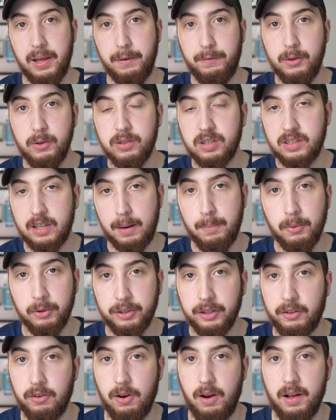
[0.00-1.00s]
if you
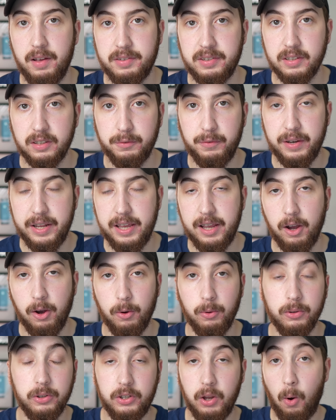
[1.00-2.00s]
stumbled across this
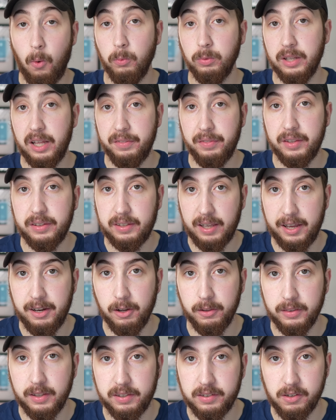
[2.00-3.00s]
video, don't let the
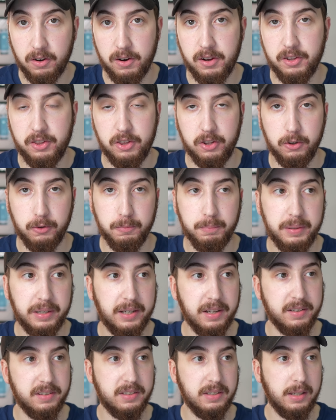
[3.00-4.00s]
title discourage you,
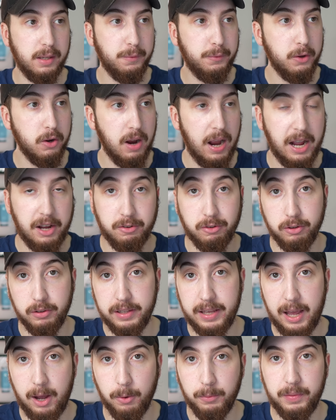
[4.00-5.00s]
because if you're
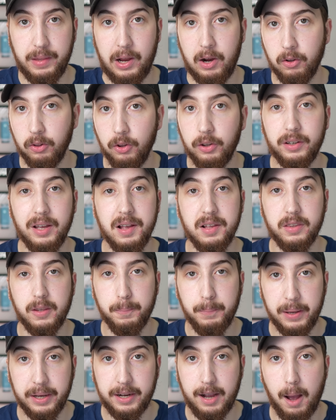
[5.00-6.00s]
actually out there looking
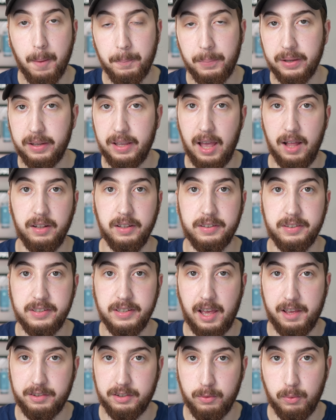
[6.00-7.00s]
to pick up a
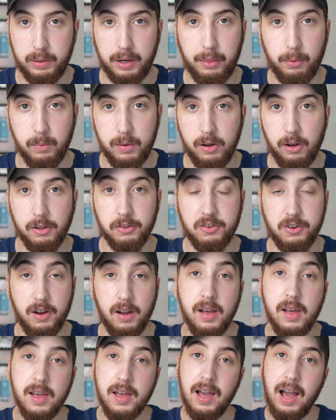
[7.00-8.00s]
Galaxy S23
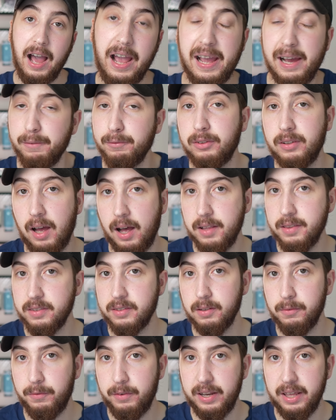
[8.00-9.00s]
Ultra, I have
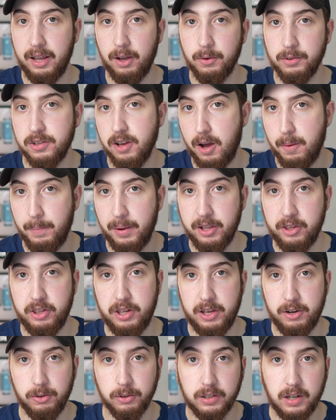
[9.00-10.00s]
tons of videos on my
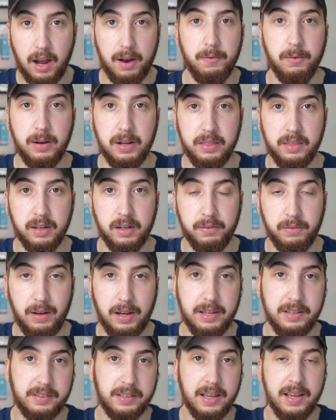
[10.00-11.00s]
channel covering the
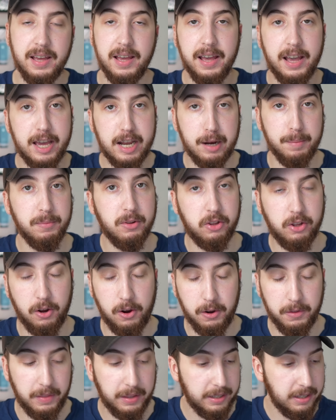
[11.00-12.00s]
device, and I'm
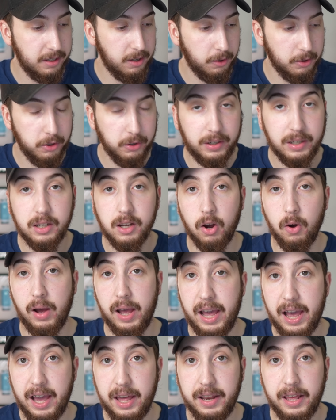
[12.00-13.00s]
sure that you can go
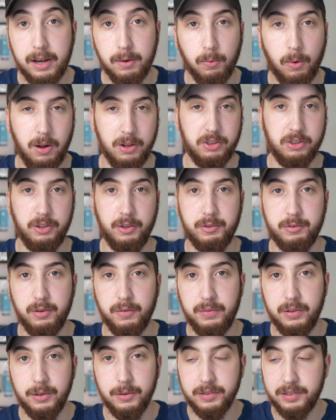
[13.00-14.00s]
ahead and watch those
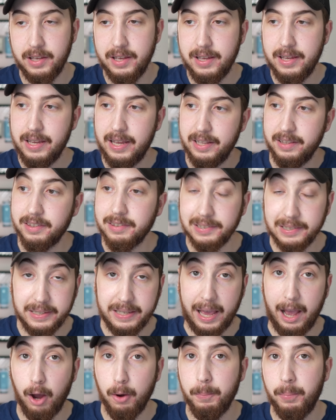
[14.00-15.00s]
reviews and
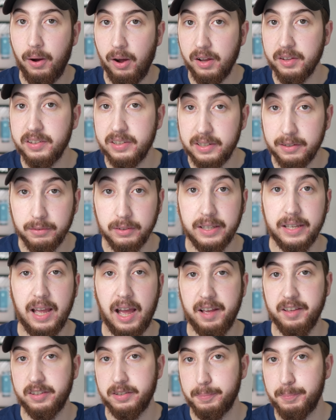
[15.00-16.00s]
see how positively
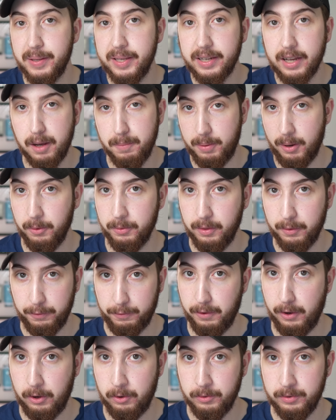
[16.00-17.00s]
I speak about the
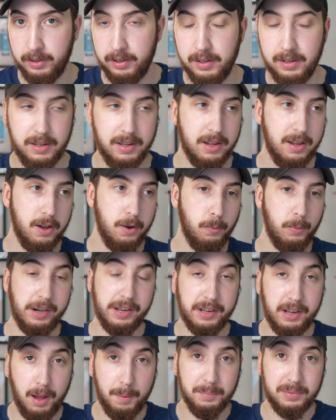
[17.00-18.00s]
phone. When
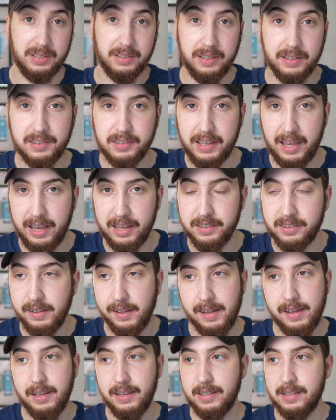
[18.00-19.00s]
it comes to this case,
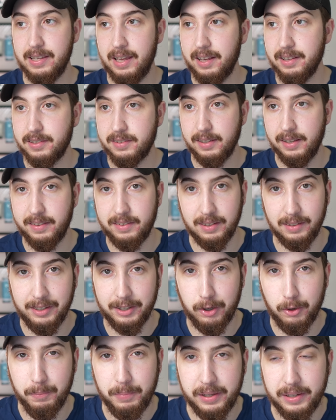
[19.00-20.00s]
yes, it's a
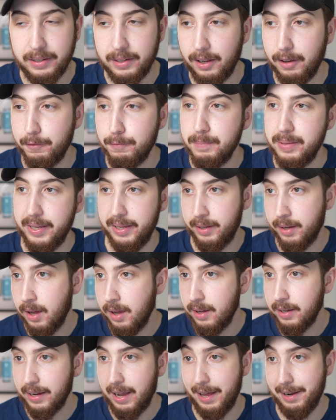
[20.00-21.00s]
little bit of me
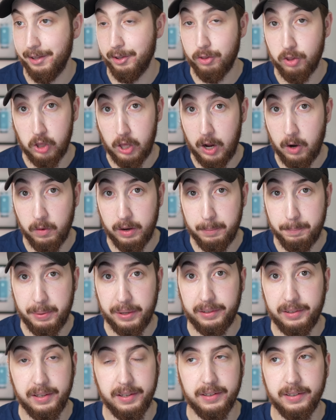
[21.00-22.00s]
kind of cherry
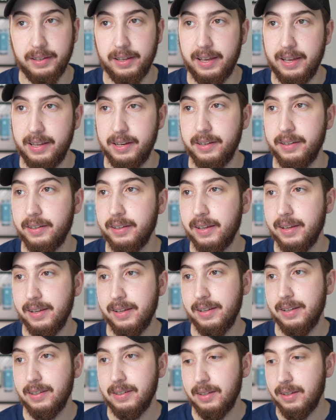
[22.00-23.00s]
picking and
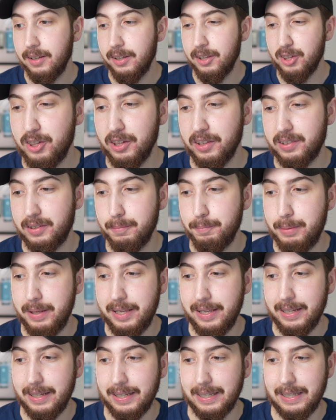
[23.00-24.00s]
just
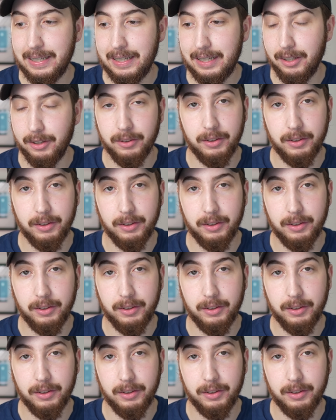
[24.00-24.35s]
being a